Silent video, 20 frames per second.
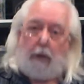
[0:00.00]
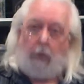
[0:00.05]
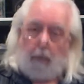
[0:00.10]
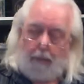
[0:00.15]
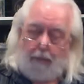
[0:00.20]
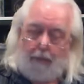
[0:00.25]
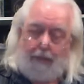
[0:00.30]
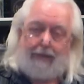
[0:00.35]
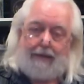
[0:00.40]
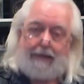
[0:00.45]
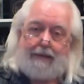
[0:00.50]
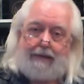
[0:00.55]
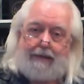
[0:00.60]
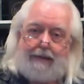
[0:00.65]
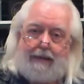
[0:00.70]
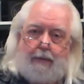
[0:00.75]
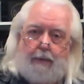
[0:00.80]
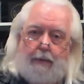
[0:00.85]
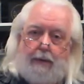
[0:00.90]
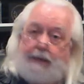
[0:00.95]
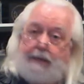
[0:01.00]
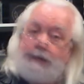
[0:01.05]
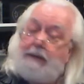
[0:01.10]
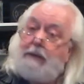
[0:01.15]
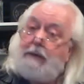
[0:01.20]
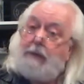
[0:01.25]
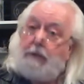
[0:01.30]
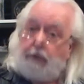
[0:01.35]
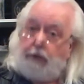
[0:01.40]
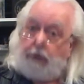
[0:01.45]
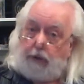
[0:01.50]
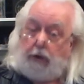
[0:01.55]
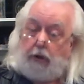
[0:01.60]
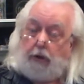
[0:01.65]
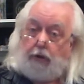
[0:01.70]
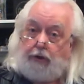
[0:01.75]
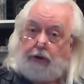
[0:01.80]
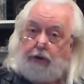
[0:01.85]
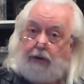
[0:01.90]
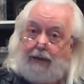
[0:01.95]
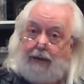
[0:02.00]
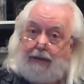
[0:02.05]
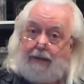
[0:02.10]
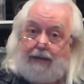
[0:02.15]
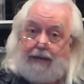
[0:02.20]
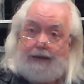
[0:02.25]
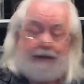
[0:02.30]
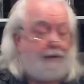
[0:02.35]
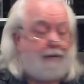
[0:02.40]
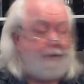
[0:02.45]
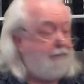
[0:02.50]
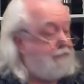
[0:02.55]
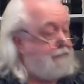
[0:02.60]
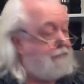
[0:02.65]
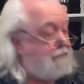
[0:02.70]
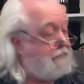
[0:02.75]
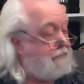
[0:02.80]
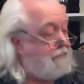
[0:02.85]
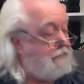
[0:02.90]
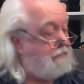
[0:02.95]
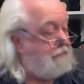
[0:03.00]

and we're going to repeat the sequence. It should go just like this.